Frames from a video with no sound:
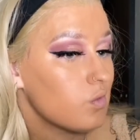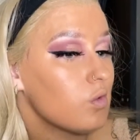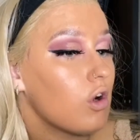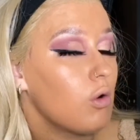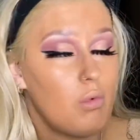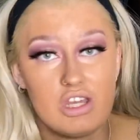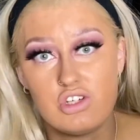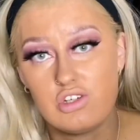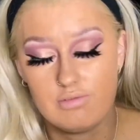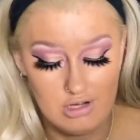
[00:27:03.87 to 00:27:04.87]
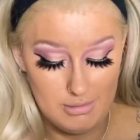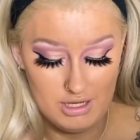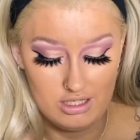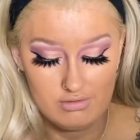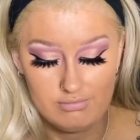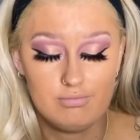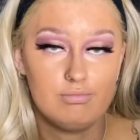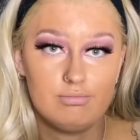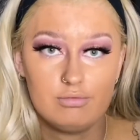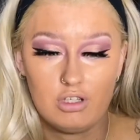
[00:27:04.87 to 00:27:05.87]
Which, I mean,
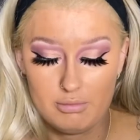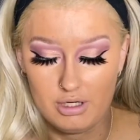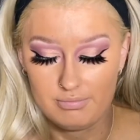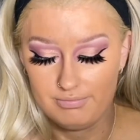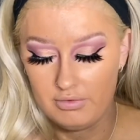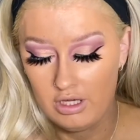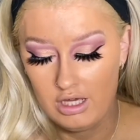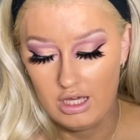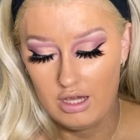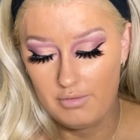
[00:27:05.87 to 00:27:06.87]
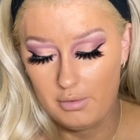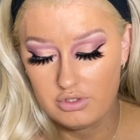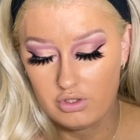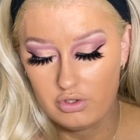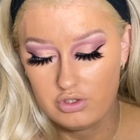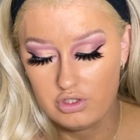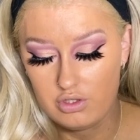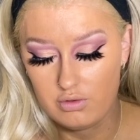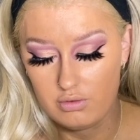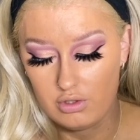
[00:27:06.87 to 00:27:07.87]
come on. If it wasn't going
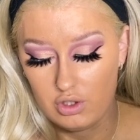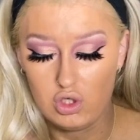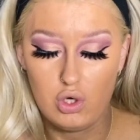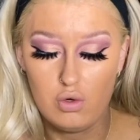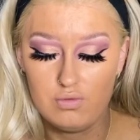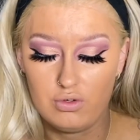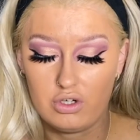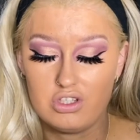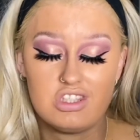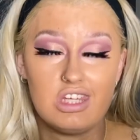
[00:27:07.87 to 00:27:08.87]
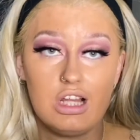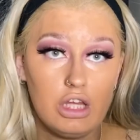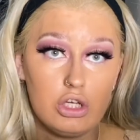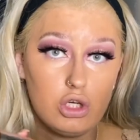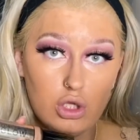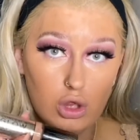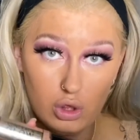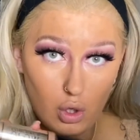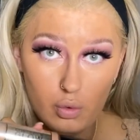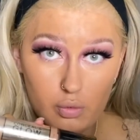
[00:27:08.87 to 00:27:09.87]
to glow for Conceal and
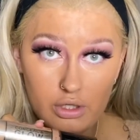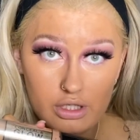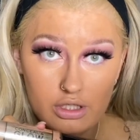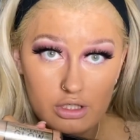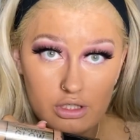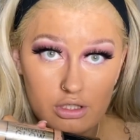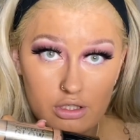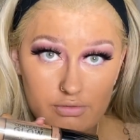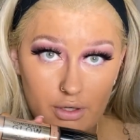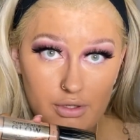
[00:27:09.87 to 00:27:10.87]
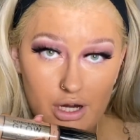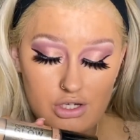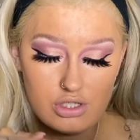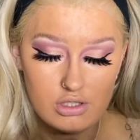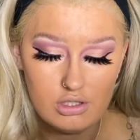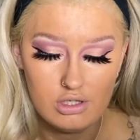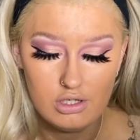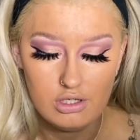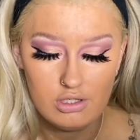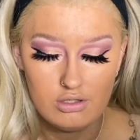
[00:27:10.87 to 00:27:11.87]
Glow foundation,
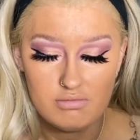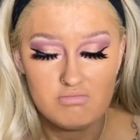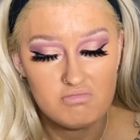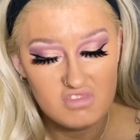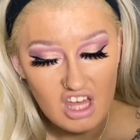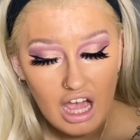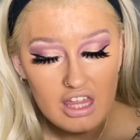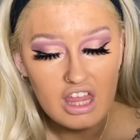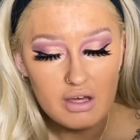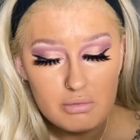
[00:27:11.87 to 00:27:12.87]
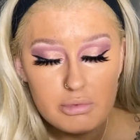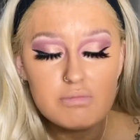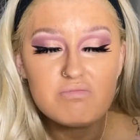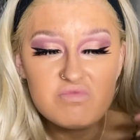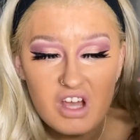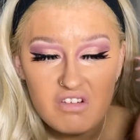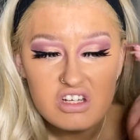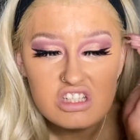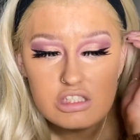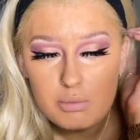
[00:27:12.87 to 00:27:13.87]
that would be very
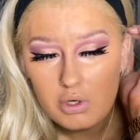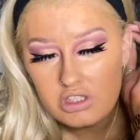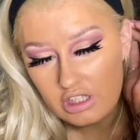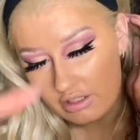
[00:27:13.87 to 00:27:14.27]
disappointing.